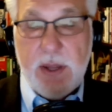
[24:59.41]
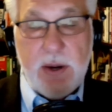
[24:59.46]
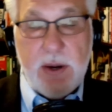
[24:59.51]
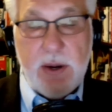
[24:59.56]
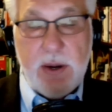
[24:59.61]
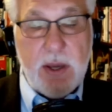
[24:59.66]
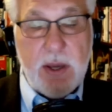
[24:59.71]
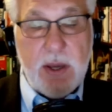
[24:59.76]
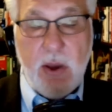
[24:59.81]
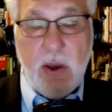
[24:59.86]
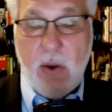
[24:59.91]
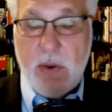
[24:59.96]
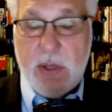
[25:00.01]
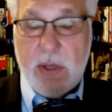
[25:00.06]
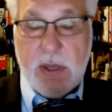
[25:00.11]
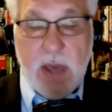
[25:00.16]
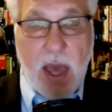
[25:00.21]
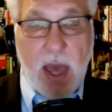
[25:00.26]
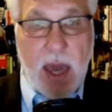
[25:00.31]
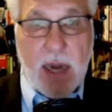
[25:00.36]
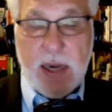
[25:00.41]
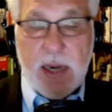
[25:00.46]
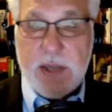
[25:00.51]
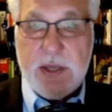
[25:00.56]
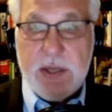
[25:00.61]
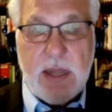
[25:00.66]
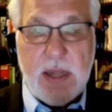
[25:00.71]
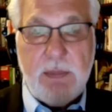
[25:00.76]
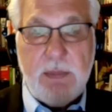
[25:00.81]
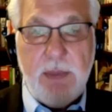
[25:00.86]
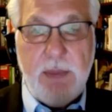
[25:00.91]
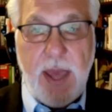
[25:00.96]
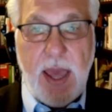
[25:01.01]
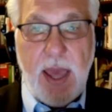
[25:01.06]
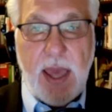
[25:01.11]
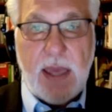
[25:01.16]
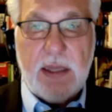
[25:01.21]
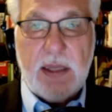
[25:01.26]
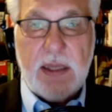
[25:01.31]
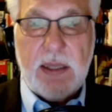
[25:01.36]
there you go. You got it. It's in the
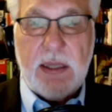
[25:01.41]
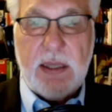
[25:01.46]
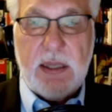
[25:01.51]
bag.